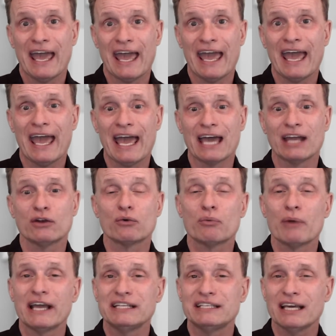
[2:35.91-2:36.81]
and
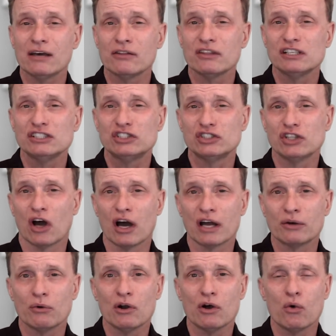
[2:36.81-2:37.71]
write down the
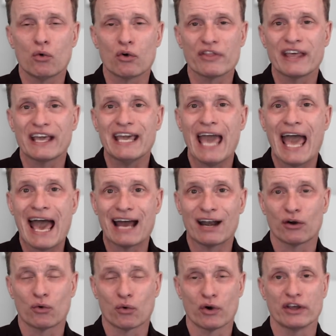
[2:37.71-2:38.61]
genre or the
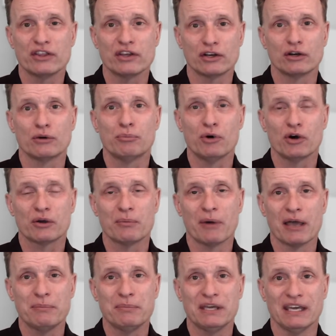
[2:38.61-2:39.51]
category that your book
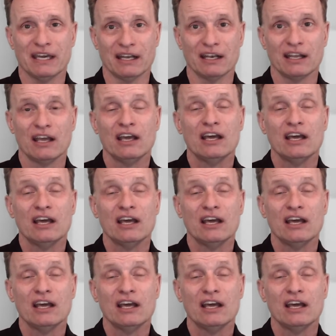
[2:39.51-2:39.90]
might be in.